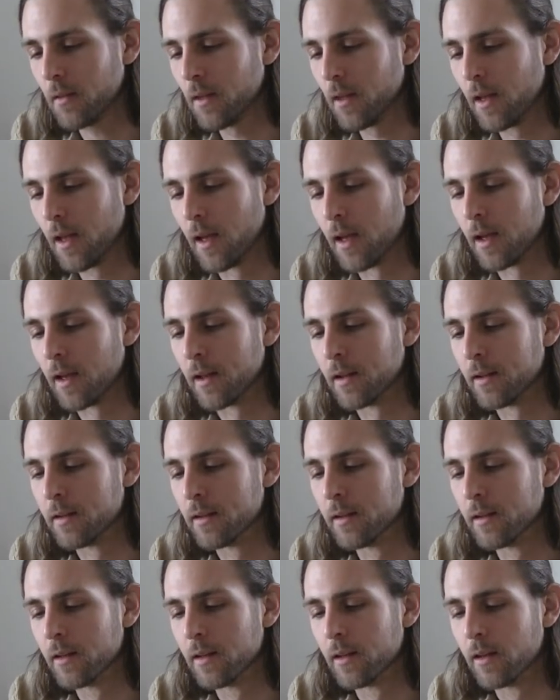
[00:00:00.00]
and
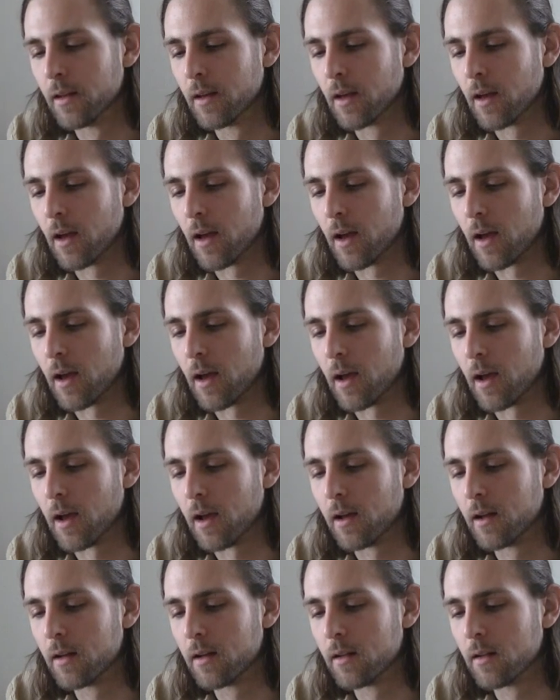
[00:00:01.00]
uh,
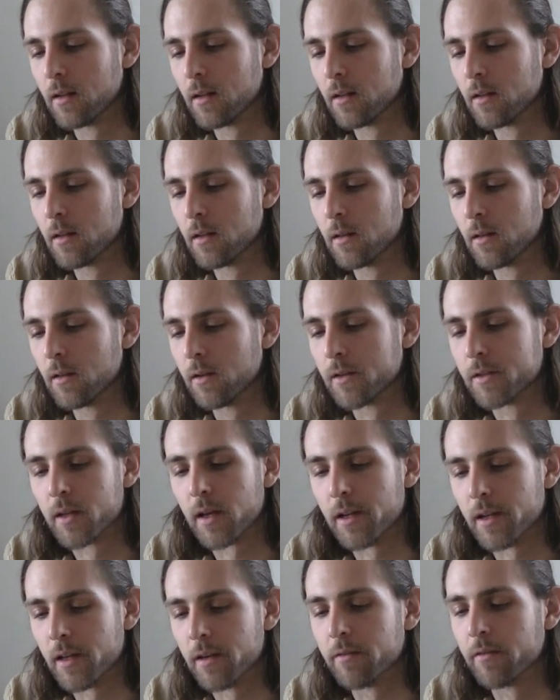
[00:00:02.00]
there's the
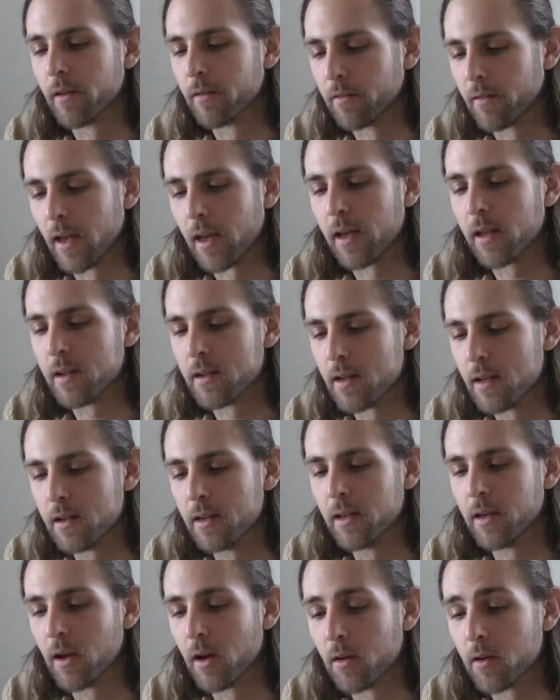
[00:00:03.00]
idea of, of getting an
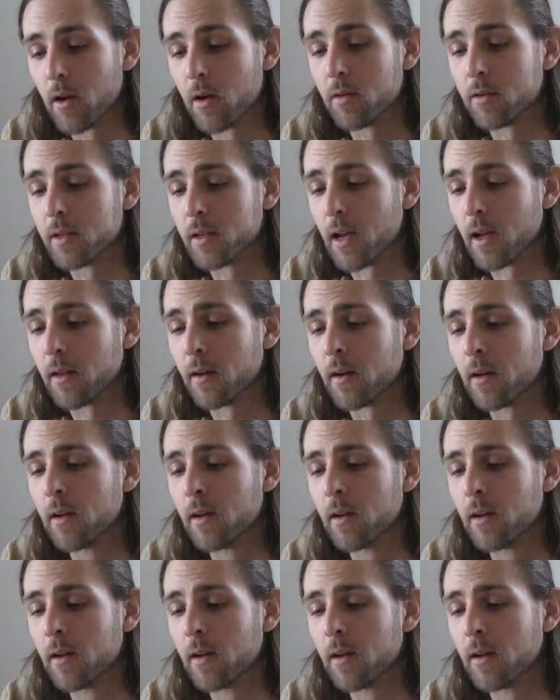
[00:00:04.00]
Indiegogo together